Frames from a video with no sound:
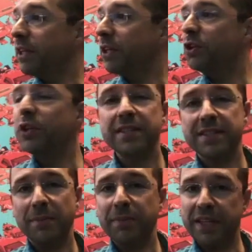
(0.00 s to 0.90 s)
good at
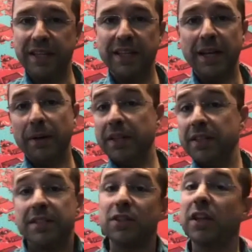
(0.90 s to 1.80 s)
something that
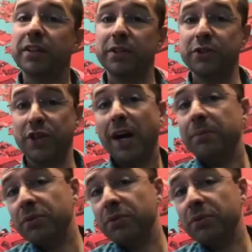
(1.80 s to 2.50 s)
is not their job,